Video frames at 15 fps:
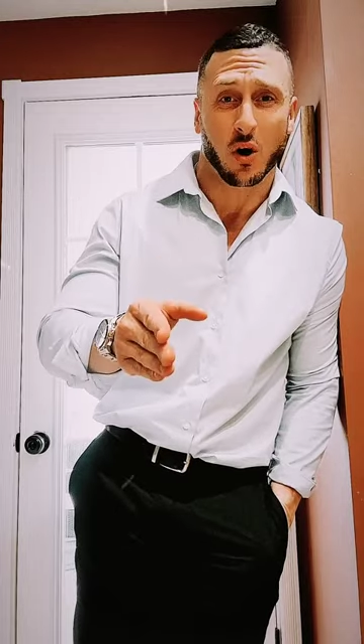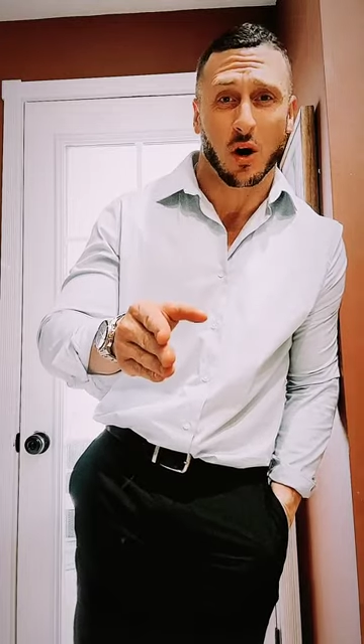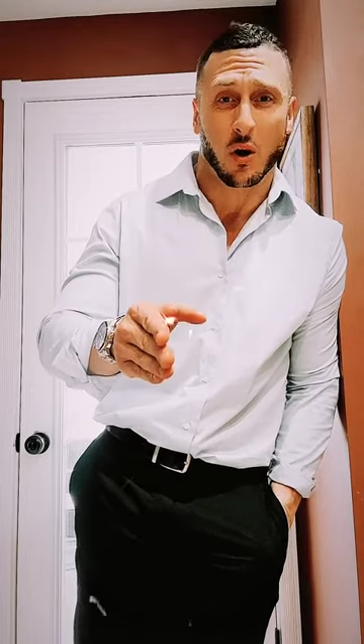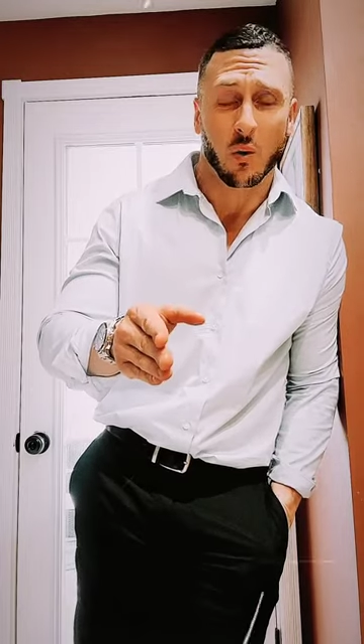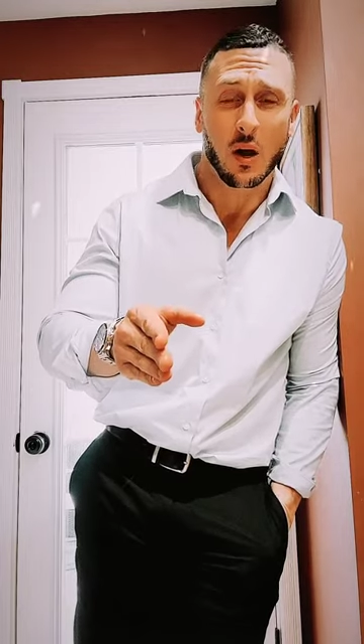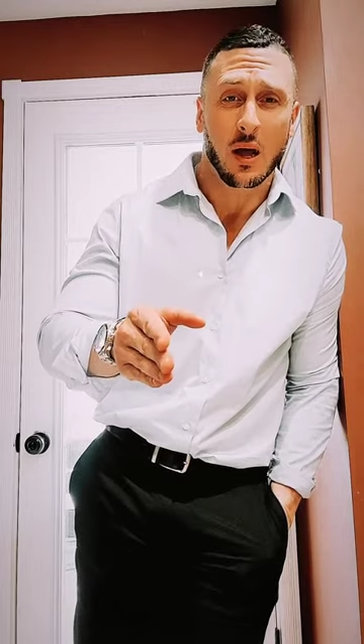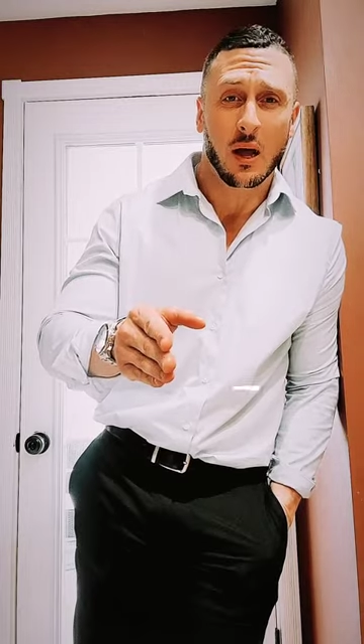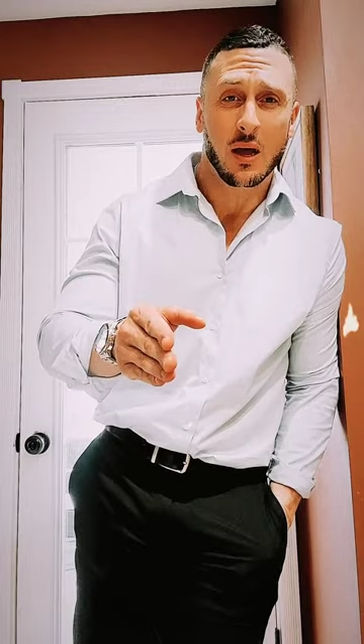
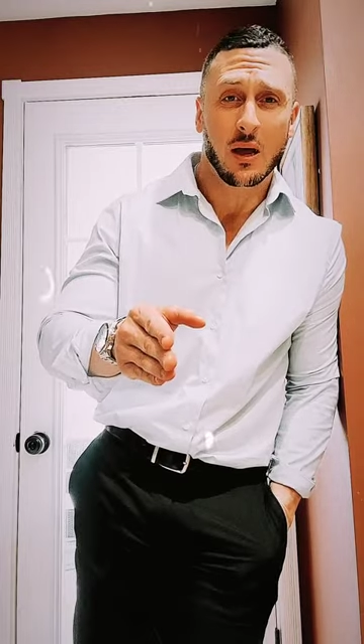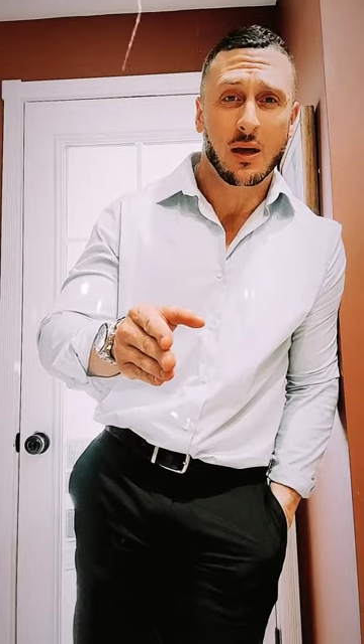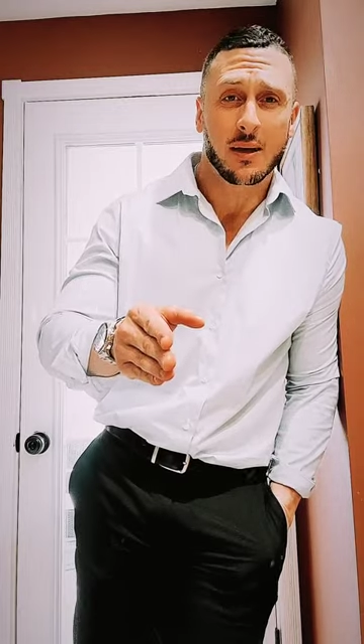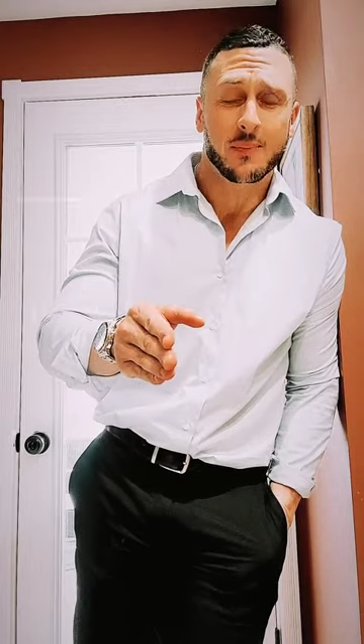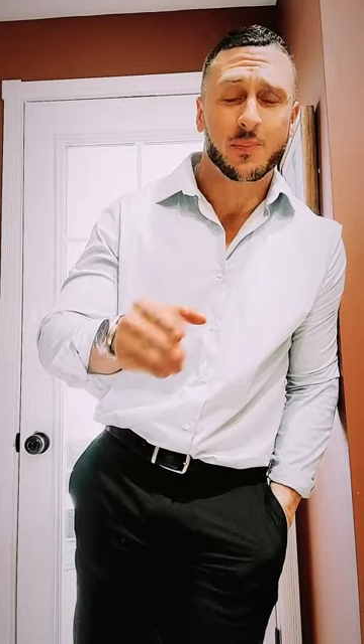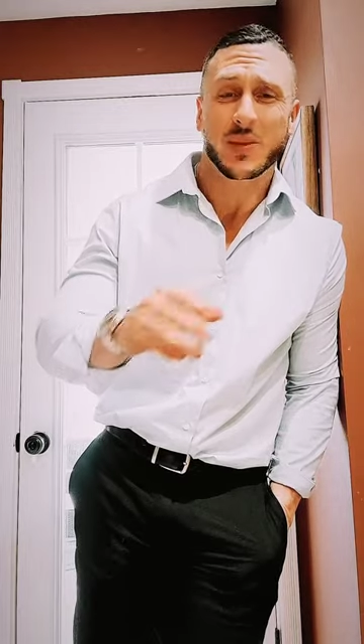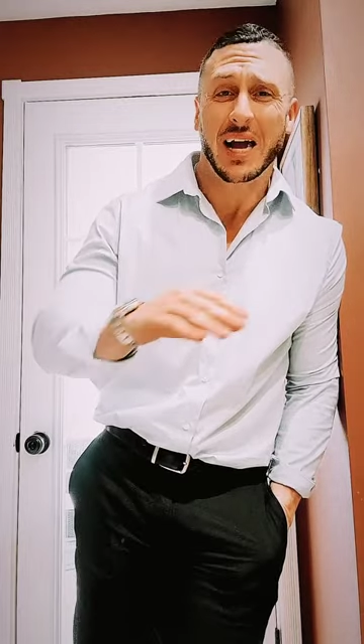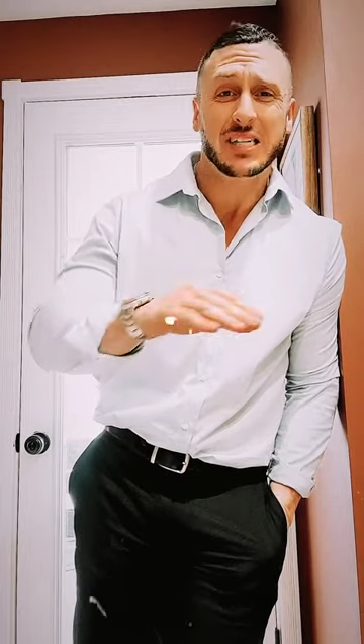bro.
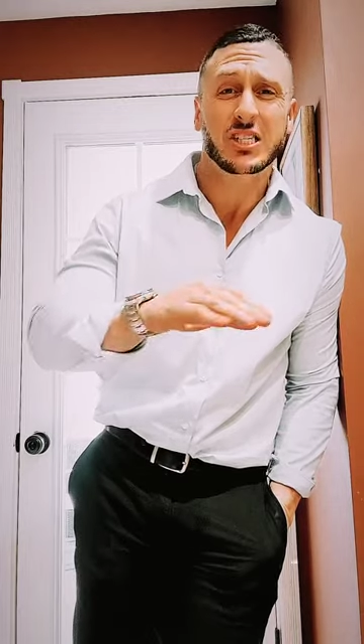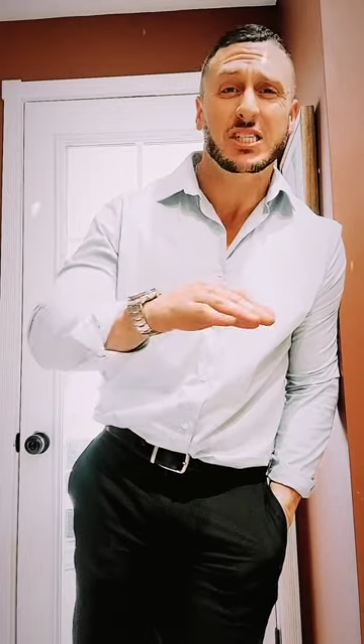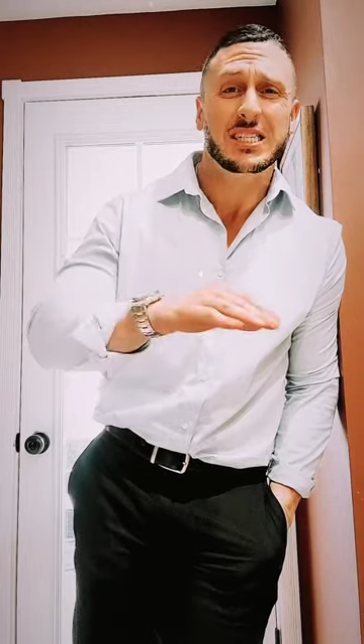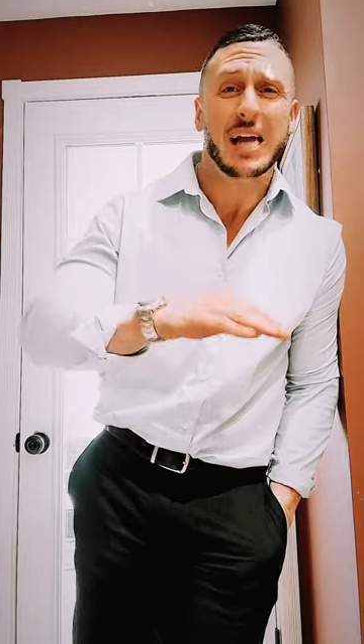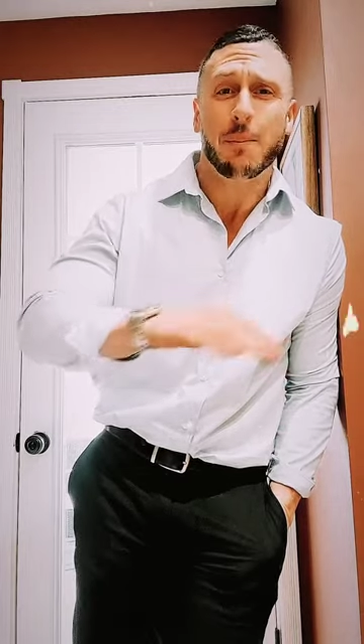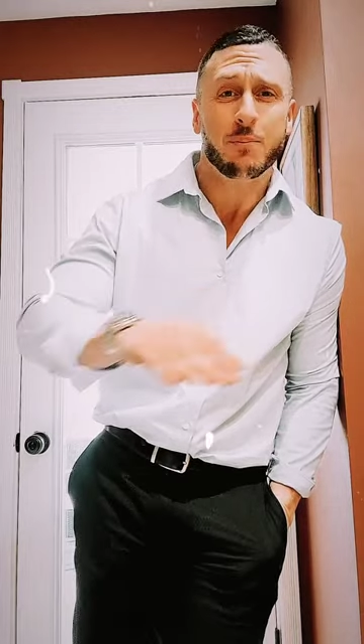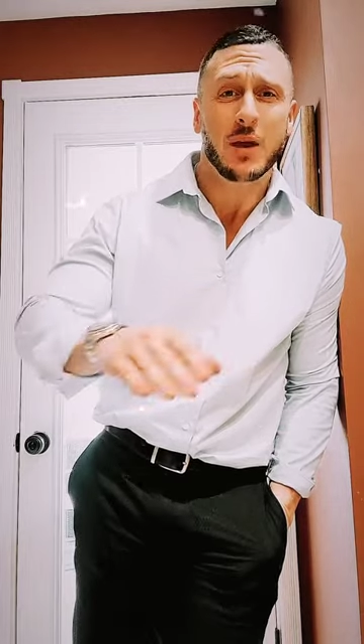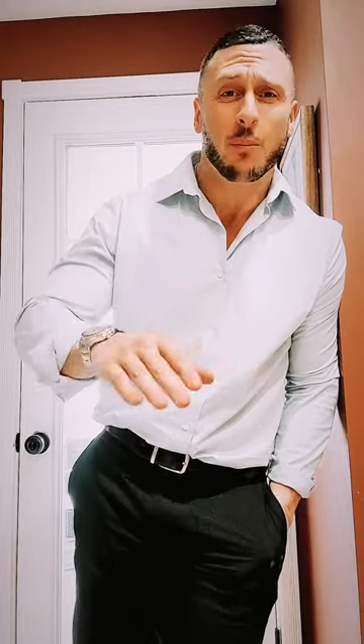That's
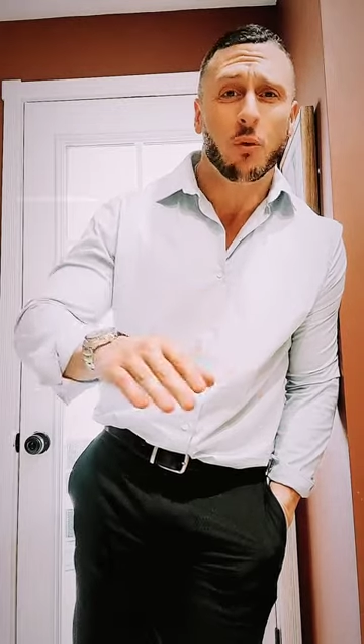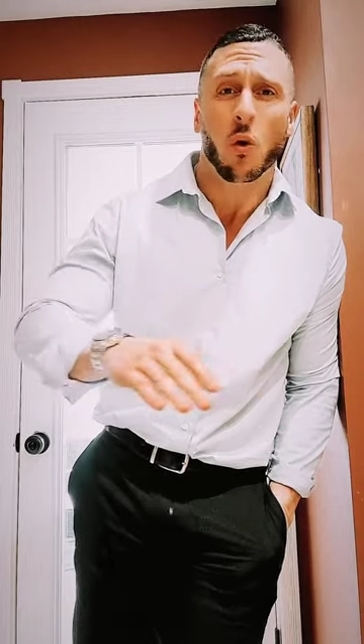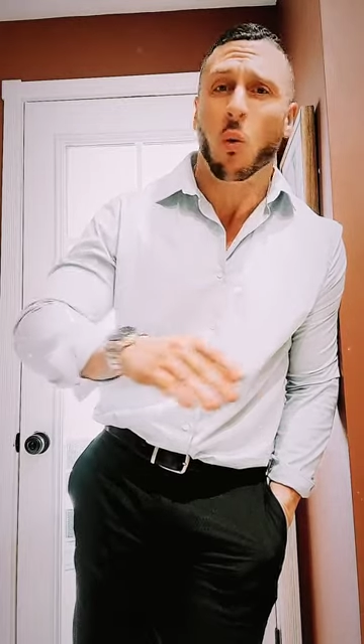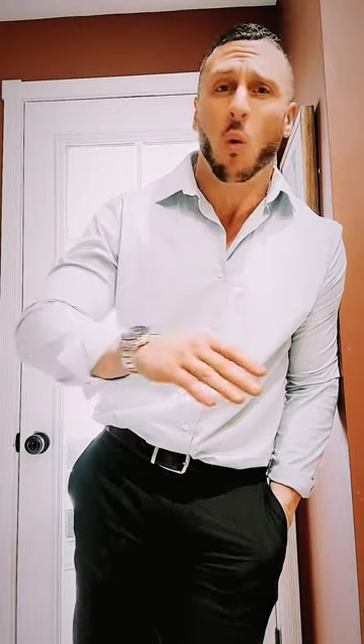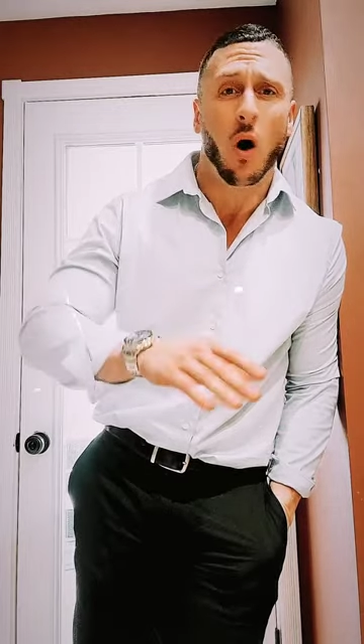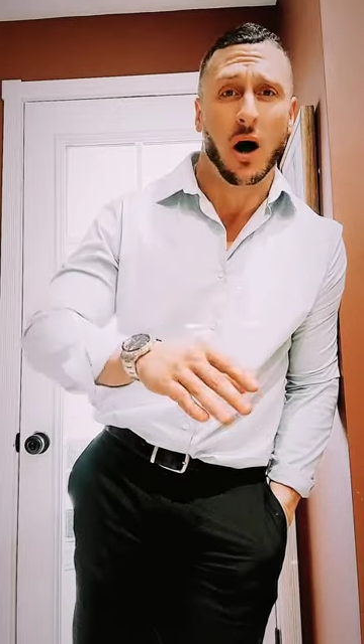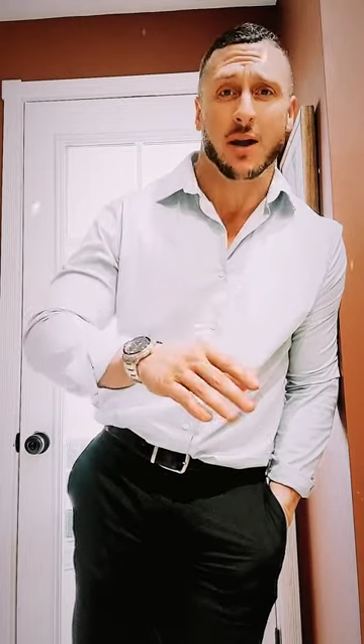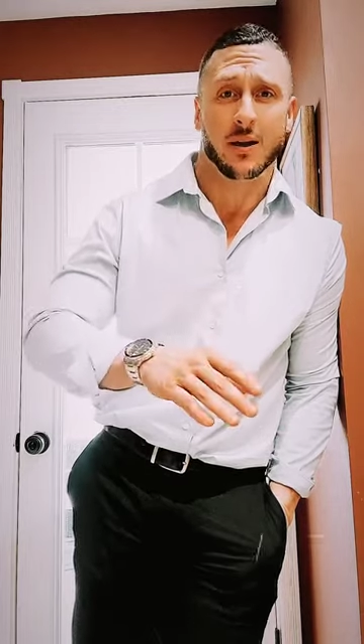step number
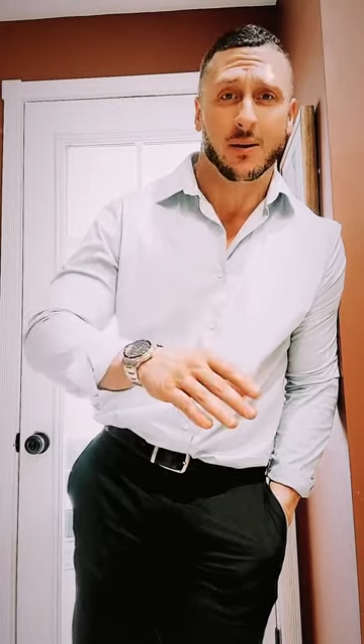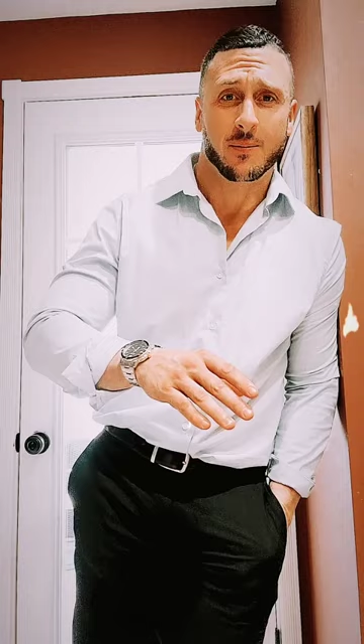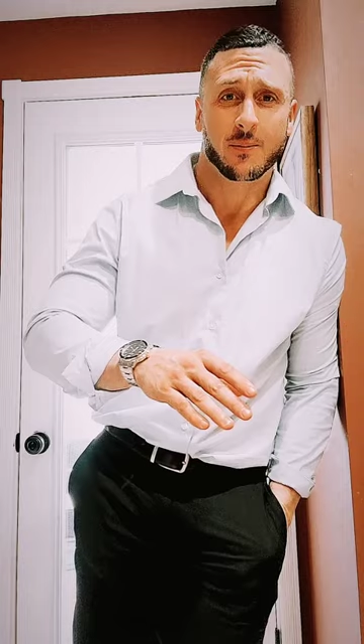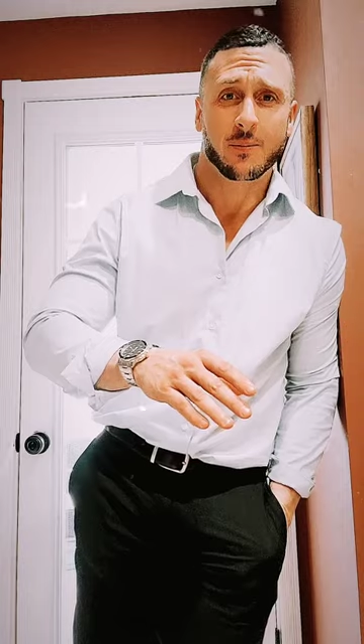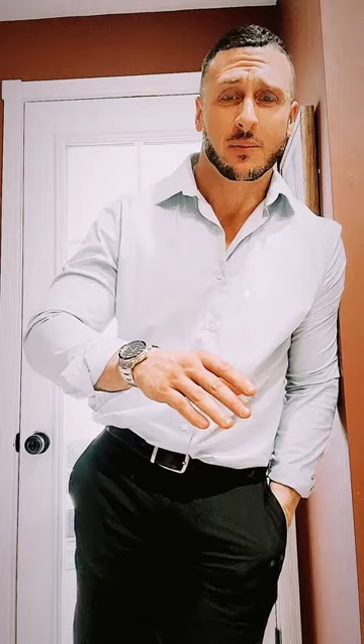one.